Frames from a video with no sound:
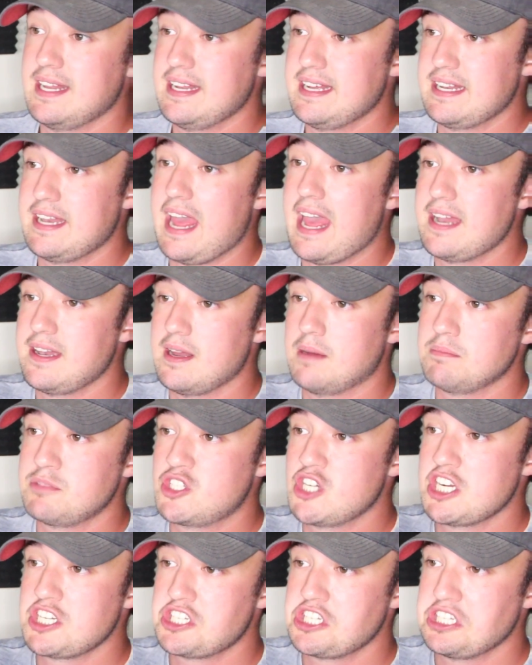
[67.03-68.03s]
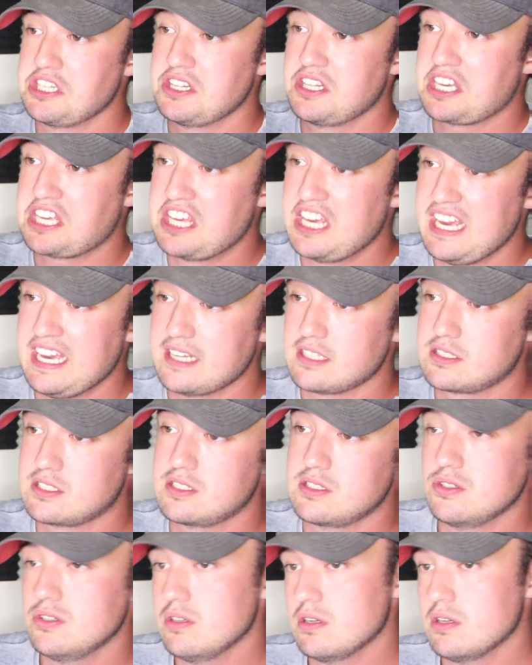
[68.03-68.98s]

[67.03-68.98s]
and then end up judging the kiss.